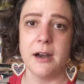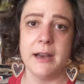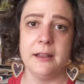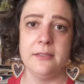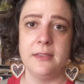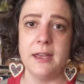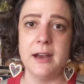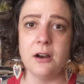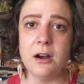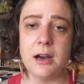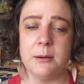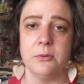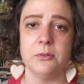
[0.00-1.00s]
and they are
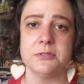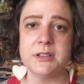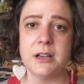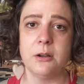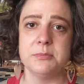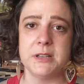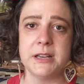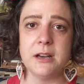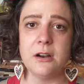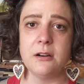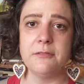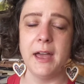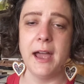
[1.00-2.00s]
able to help take care
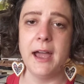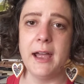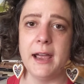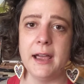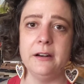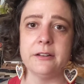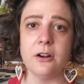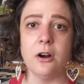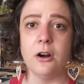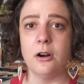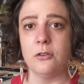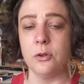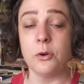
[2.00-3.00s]
of that at
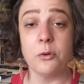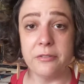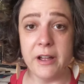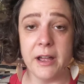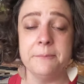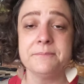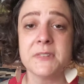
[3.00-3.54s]
our local vet.